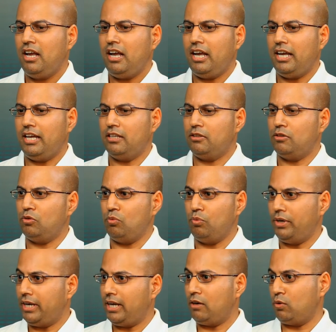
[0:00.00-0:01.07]
And
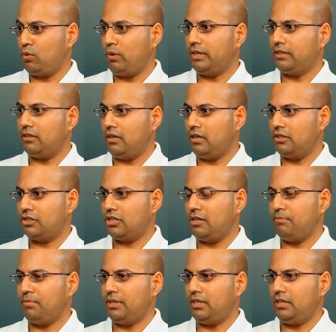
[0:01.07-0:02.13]
we're now quite a large
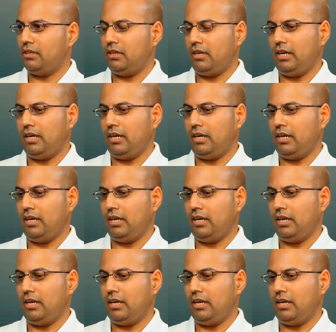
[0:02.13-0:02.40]
company,